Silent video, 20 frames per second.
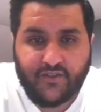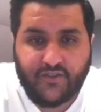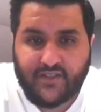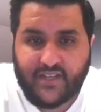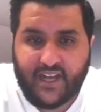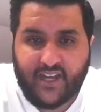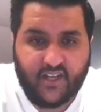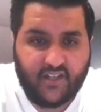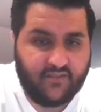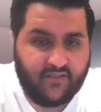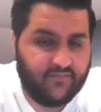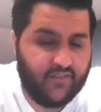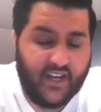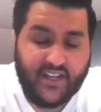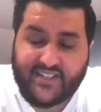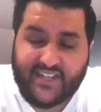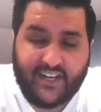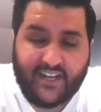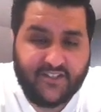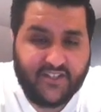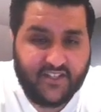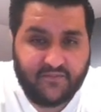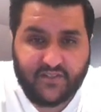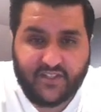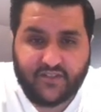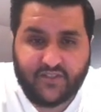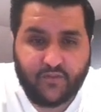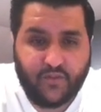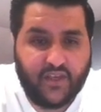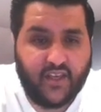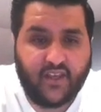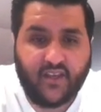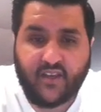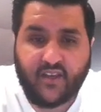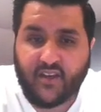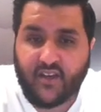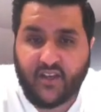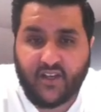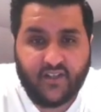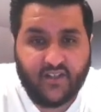Salah, I doubted him this week.
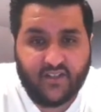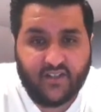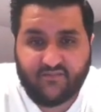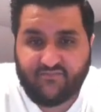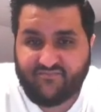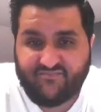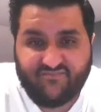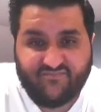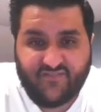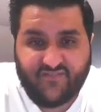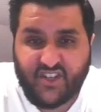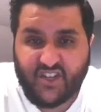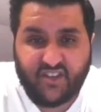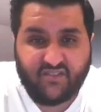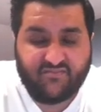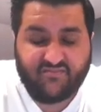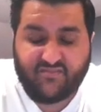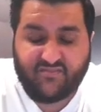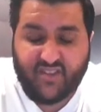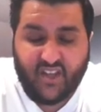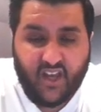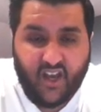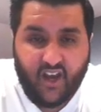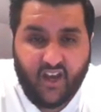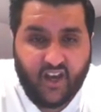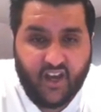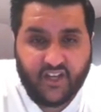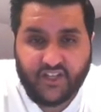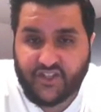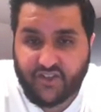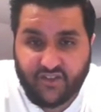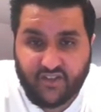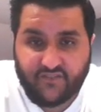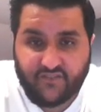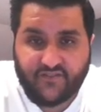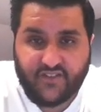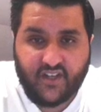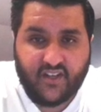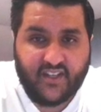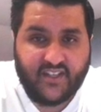I shouldn't
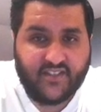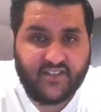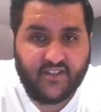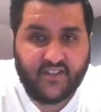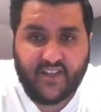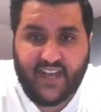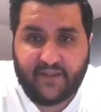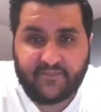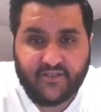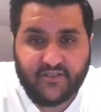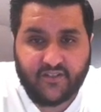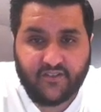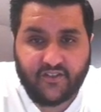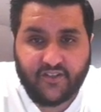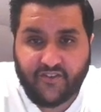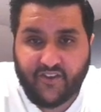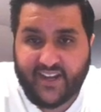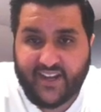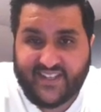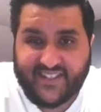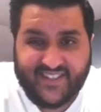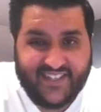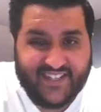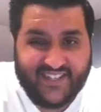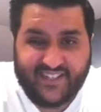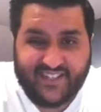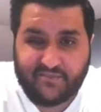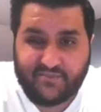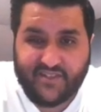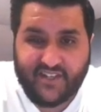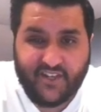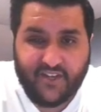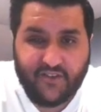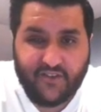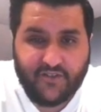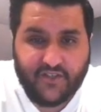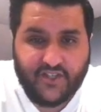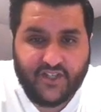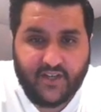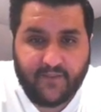have done. He's an absolute great 60%
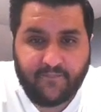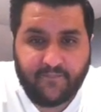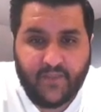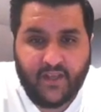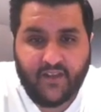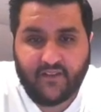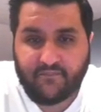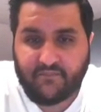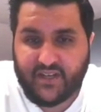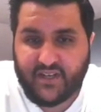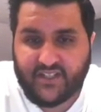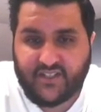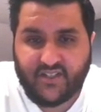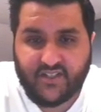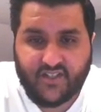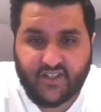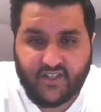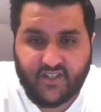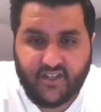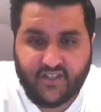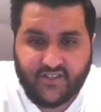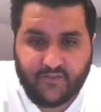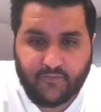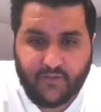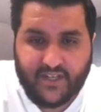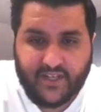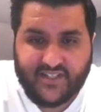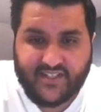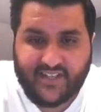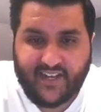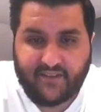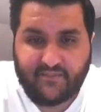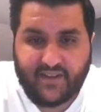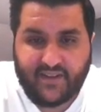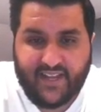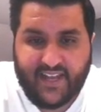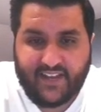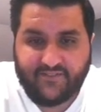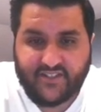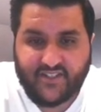ownership. Manchester United, West Ham
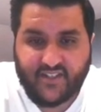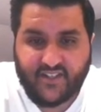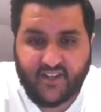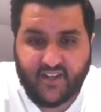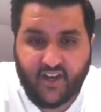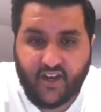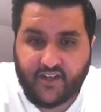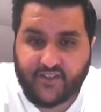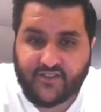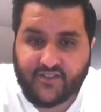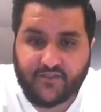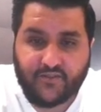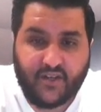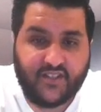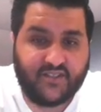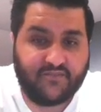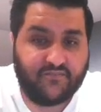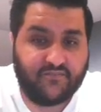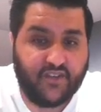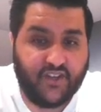and Everton and Arsenal are some